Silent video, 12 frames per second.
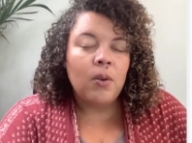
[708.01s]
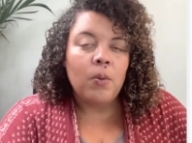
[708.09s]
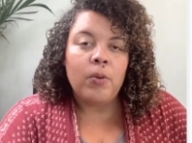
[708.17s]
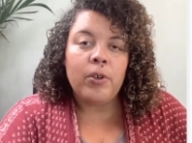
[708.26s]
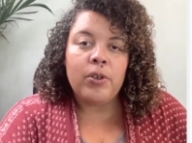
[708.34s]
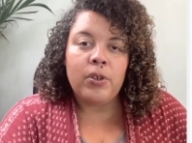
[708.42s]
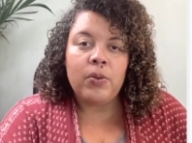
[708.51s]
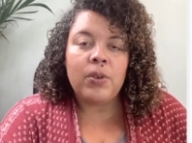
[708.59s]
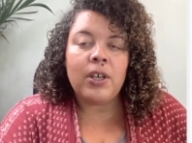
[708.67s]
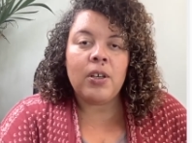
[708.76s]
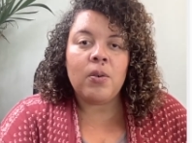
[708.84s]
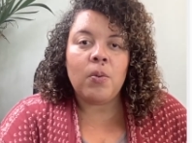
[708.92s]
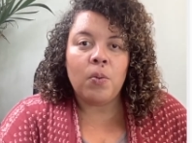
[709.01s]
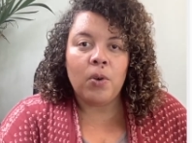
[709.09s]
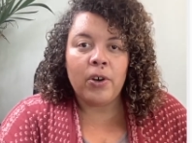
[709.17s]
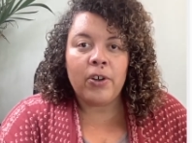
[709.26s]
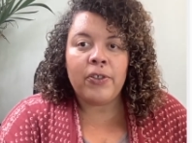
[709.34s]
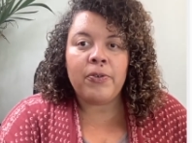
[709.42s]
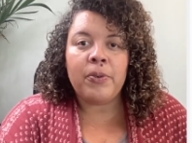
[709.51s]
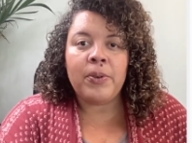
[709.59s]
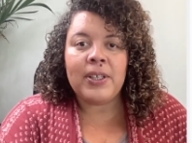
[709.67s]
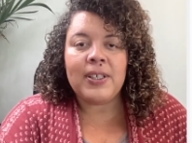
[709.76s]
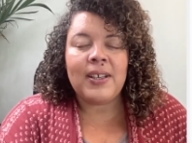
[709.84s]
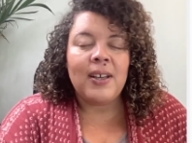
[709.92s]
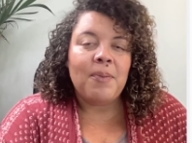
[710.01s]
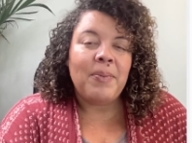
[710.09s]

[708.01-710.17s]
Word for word: where you can work through it.